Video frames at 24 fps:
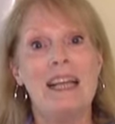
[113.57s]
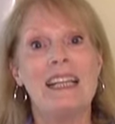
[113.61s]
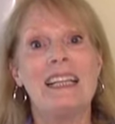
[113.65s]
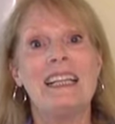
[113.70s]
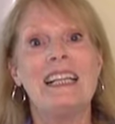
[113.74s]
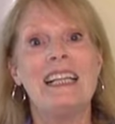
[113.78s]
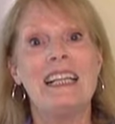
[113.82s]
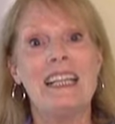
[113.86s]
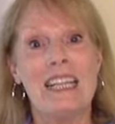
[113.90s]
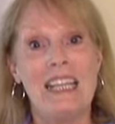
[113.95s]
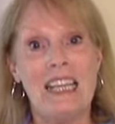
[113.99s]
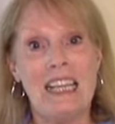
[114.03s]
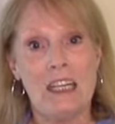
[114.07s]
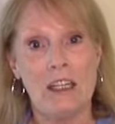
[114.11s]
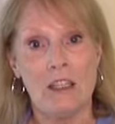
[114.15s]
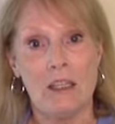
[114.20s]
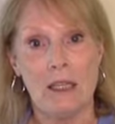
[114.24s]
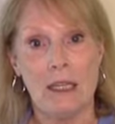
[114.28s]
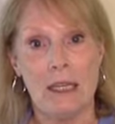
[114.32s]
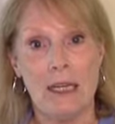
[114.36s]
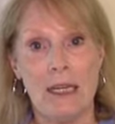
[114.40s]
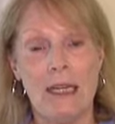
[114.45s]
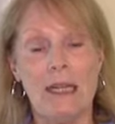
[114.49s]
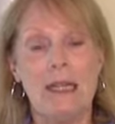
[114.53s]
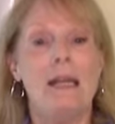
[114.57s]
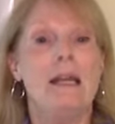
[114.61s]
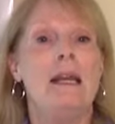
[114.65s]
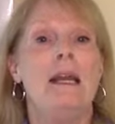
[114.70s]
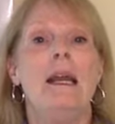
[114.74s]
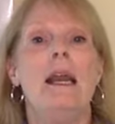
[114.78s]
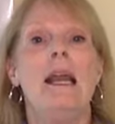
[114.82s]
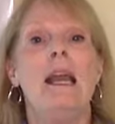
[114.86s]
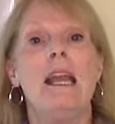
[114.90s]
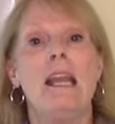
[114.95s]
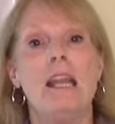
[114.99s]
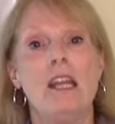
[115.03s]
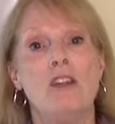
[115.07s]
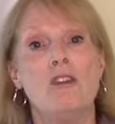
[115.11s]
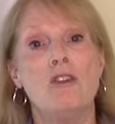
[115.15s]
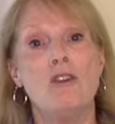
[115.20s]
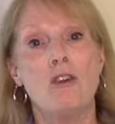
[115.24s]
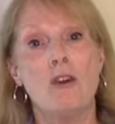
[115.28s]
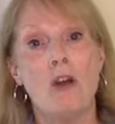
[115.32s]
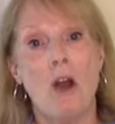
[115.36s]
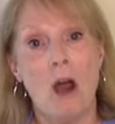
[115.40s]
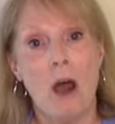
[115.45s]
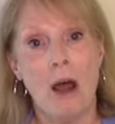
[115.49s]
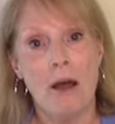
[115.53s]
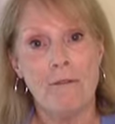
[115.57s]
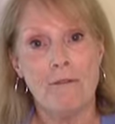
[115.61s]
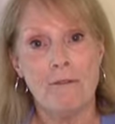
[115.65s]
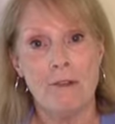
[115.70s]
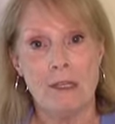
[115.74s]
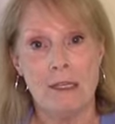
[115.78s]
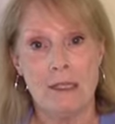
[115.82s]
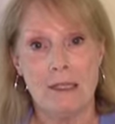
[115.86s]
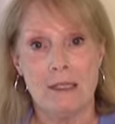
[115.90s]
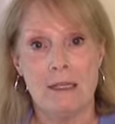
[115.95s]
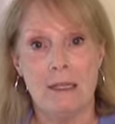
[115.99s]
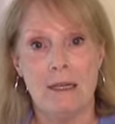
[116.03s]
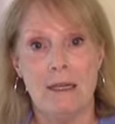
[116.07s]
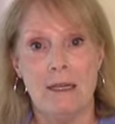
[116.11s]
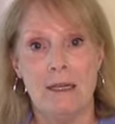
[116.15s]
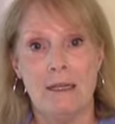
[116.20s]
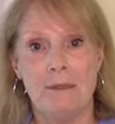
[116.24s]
legally in your office?